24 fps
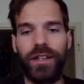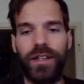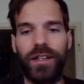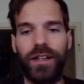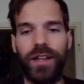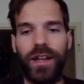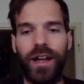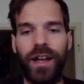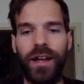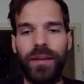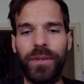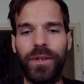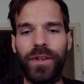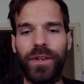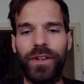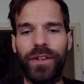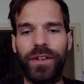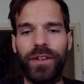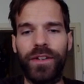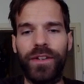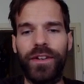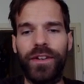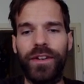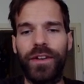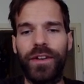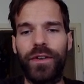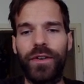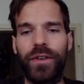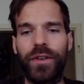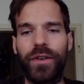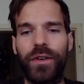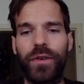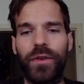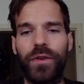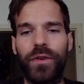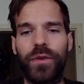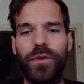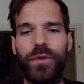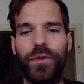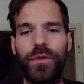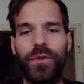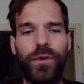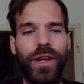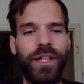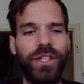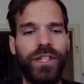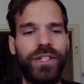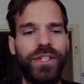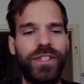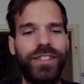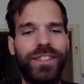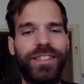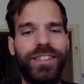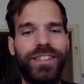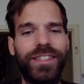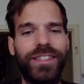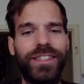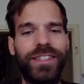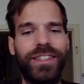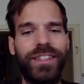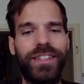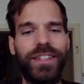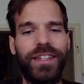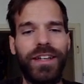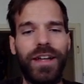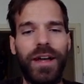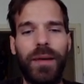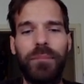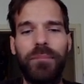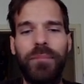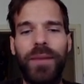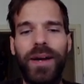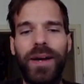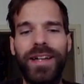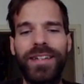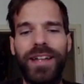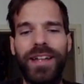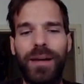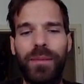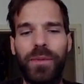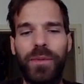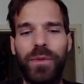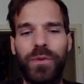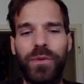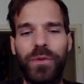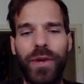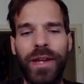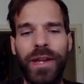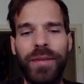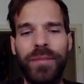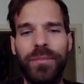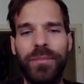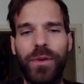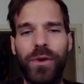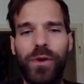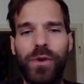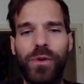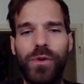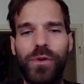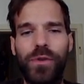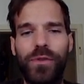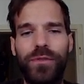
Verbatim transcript: I'm gonna register my double rainbow.